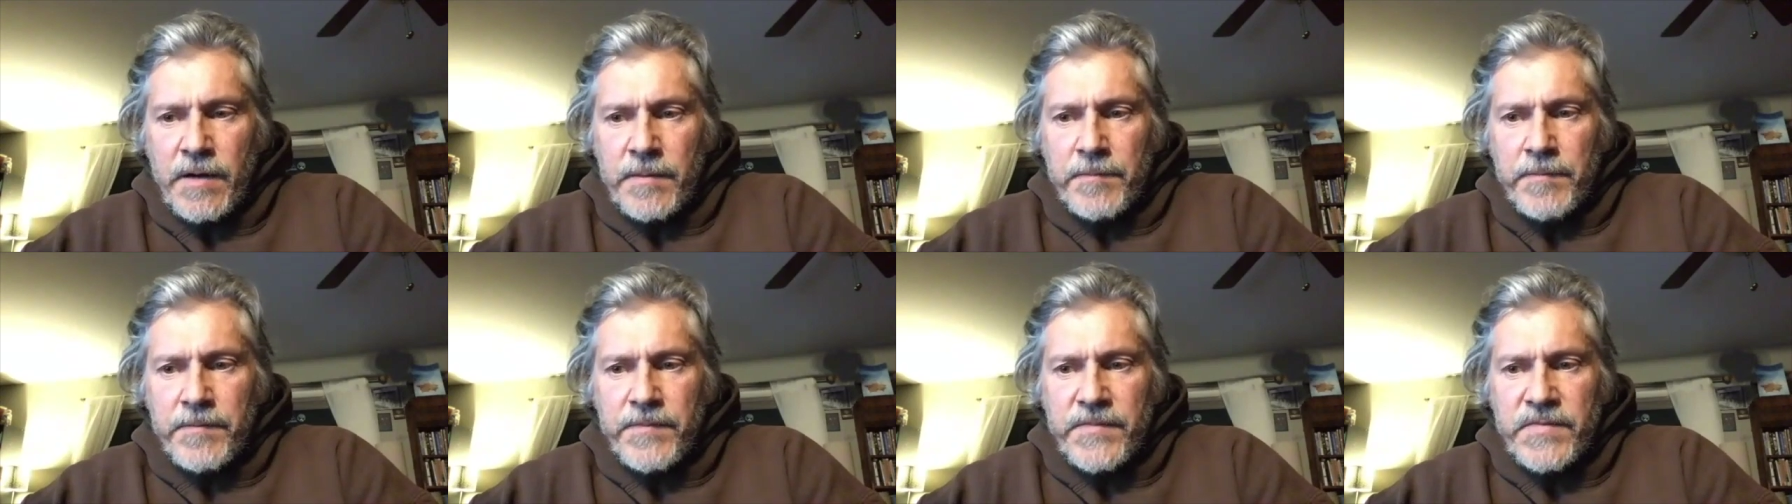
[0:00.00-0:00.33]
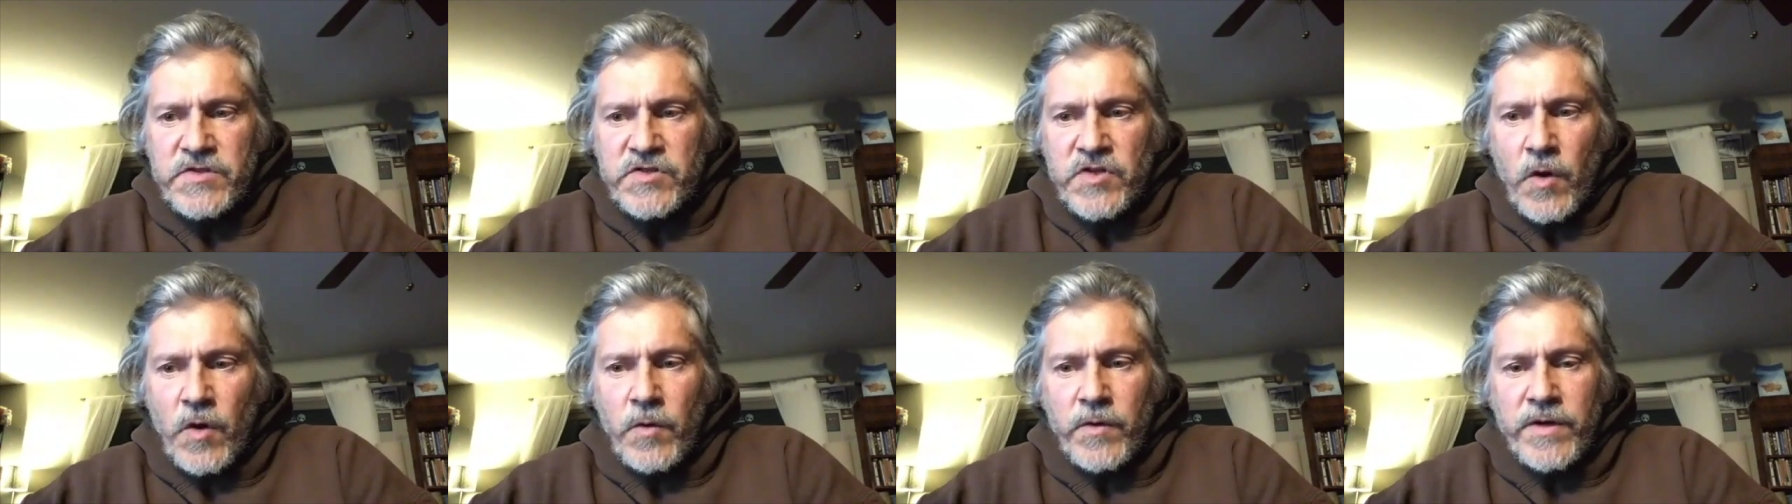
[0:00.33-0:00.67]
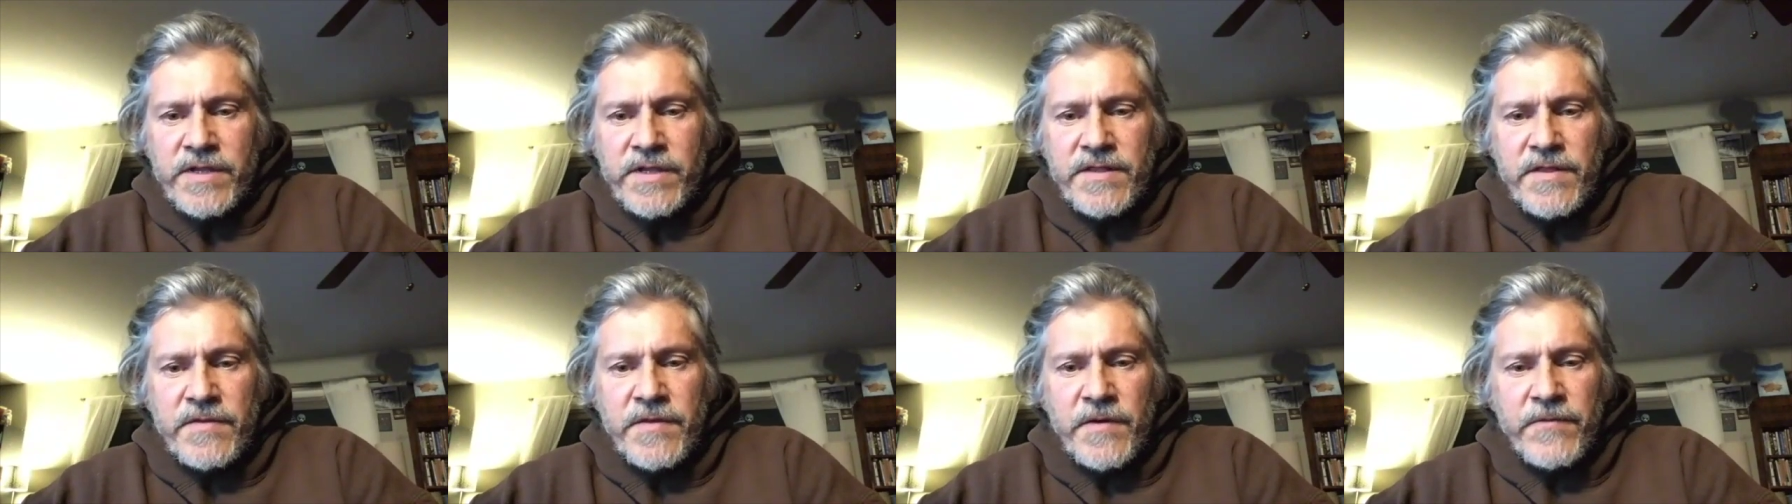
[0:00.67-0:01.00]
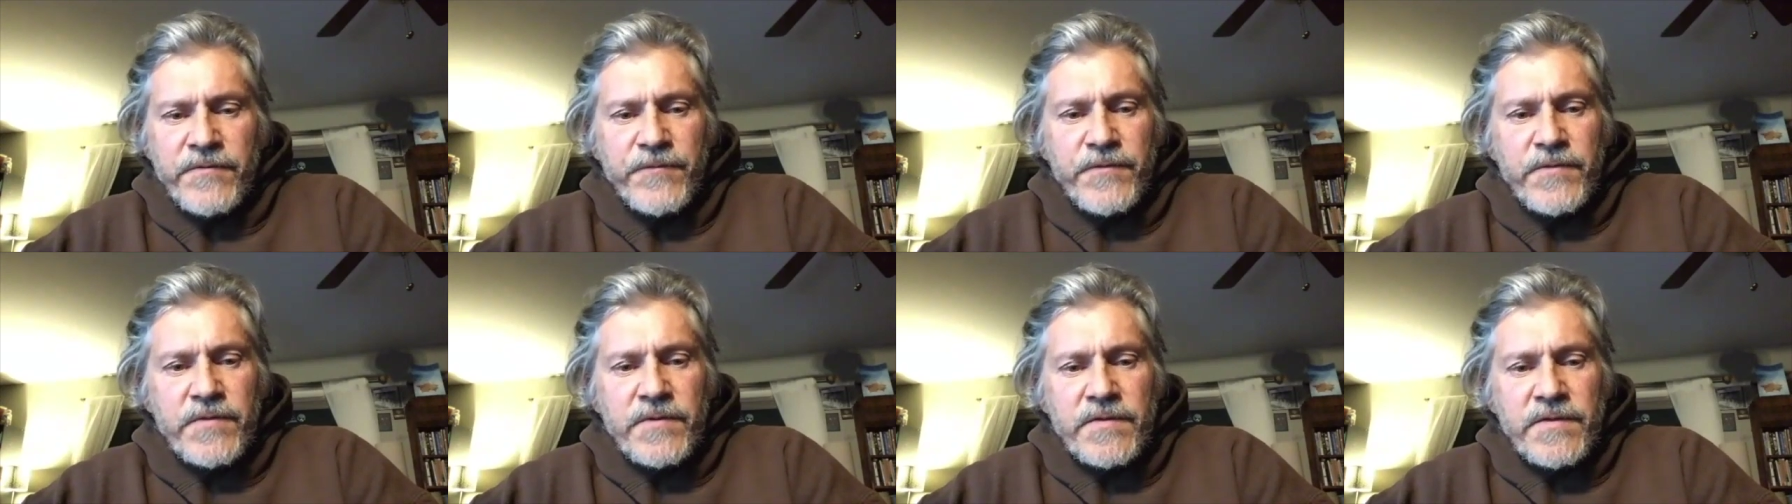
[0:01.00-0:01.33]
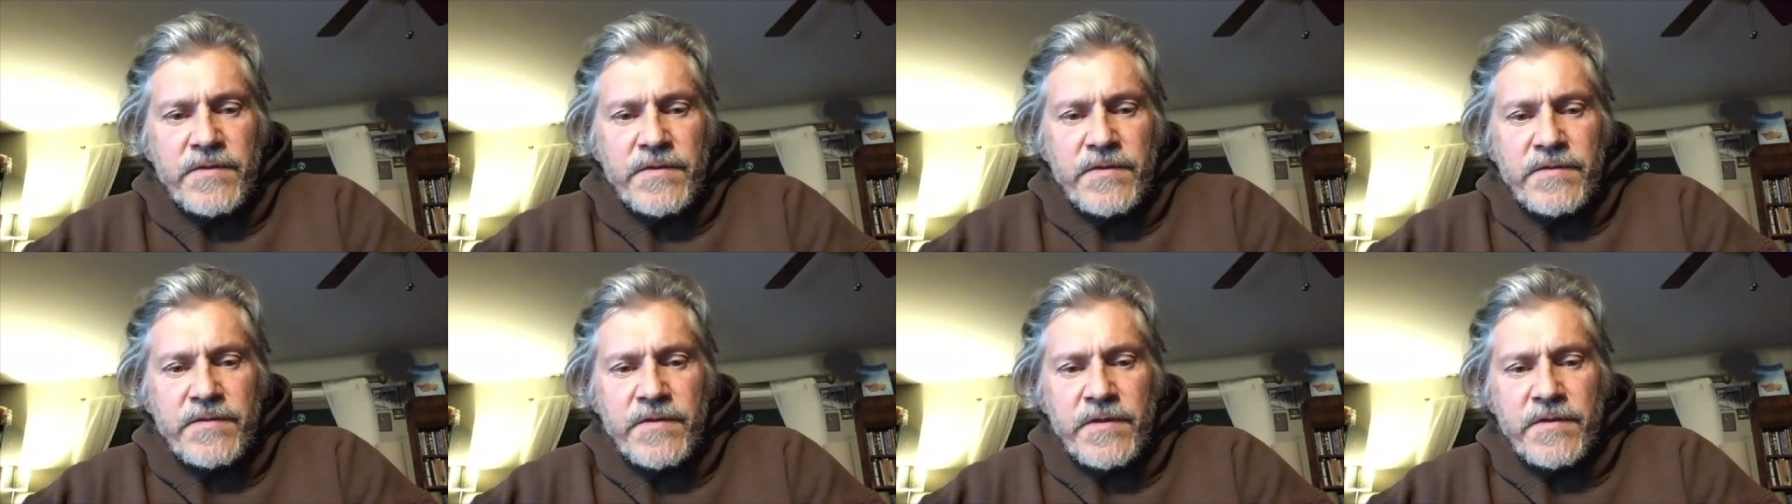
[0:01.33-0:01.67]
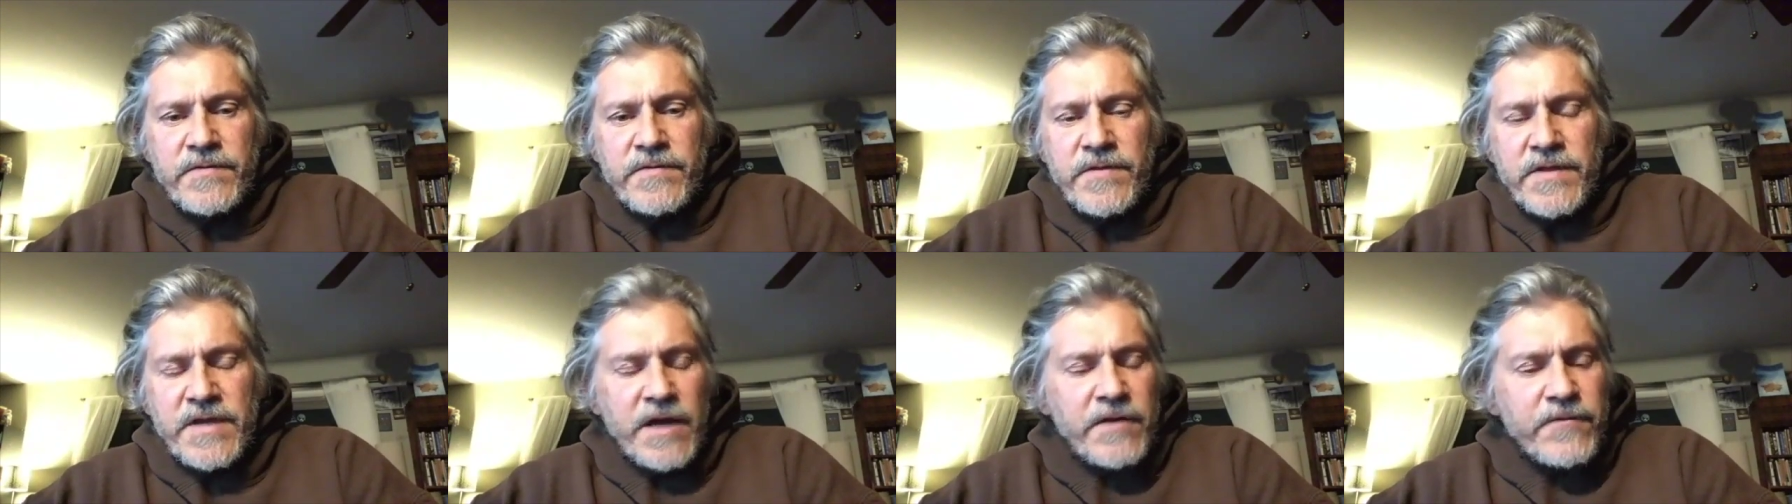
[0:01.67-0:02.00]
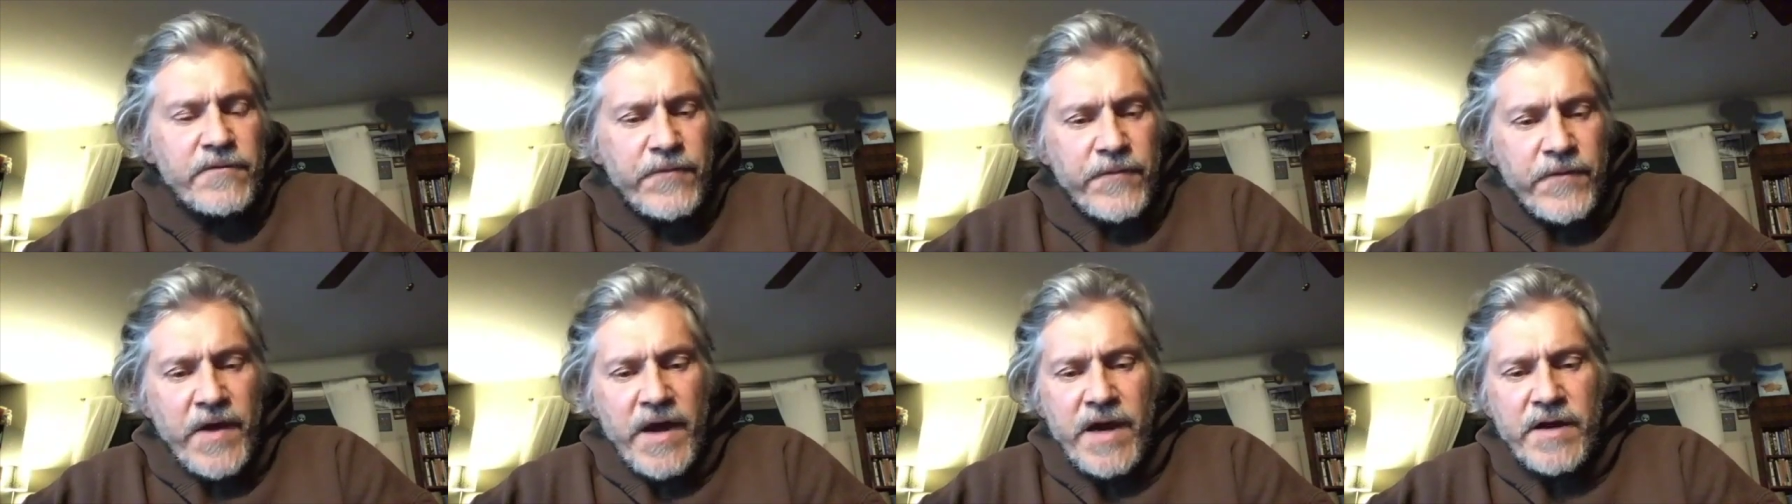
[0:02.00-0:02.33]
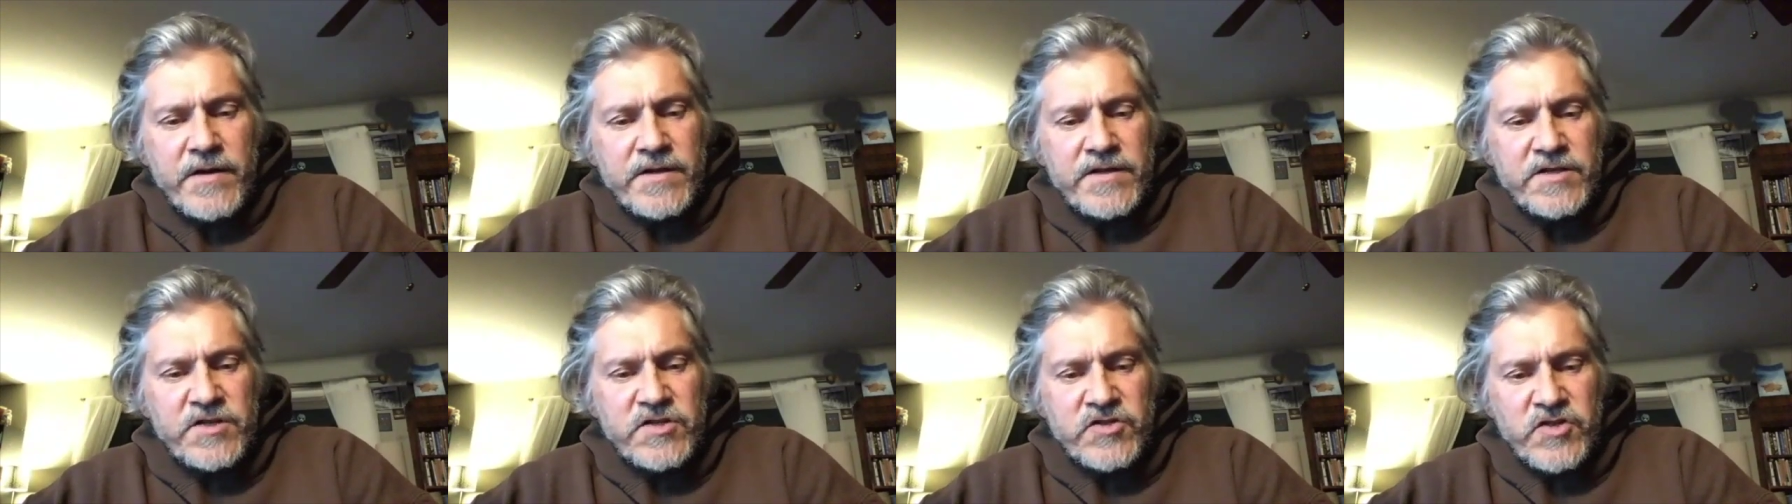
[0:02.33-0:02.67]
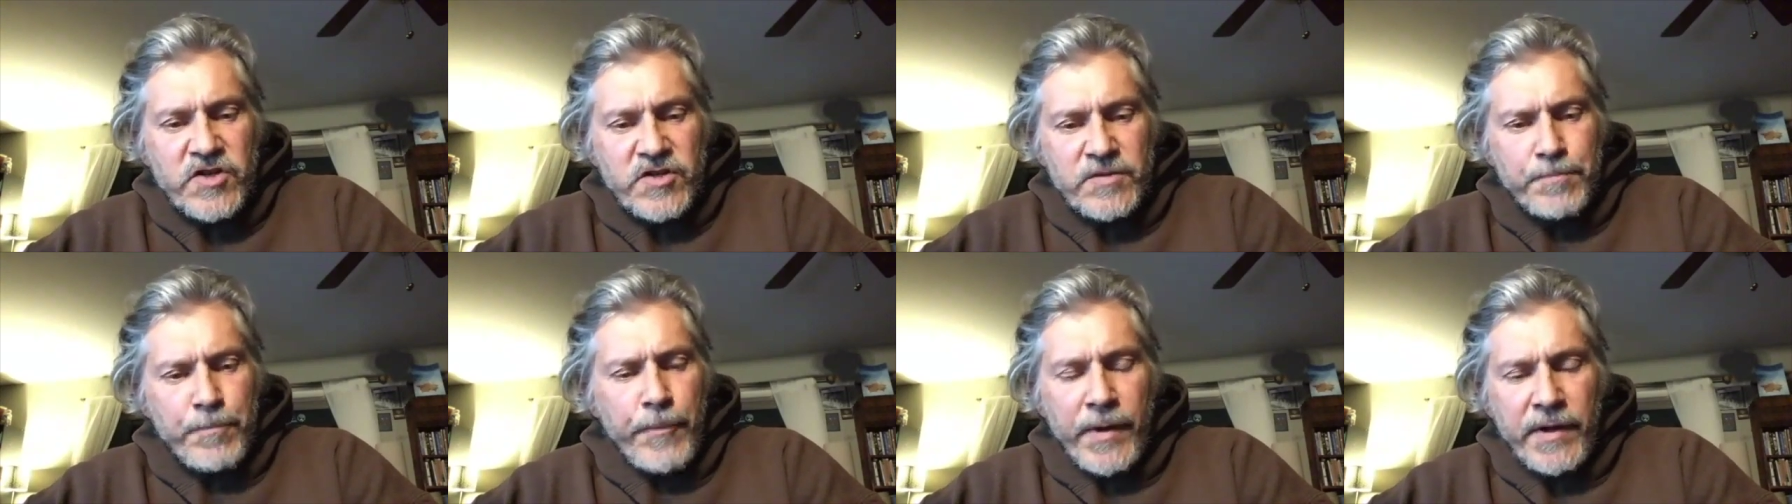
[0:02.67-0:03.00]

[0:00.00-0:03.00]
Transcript: So the unfairness is just